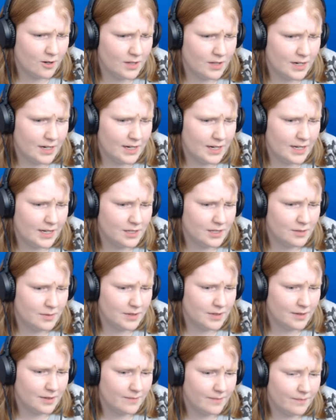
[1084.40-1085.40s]
than it needs to
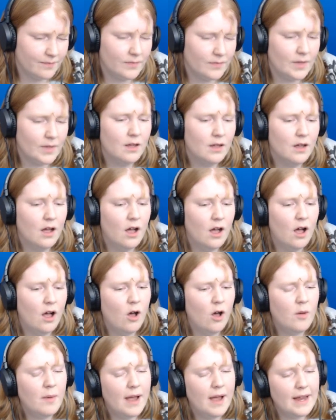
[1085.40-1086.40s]
be?
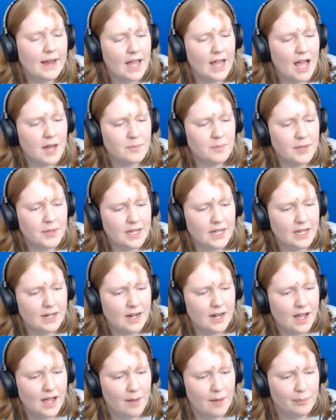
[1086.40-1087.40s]
Oh my god, pick it
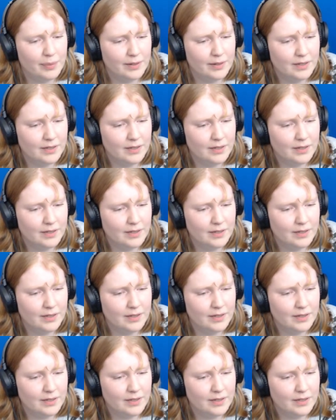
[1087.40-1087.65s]
up.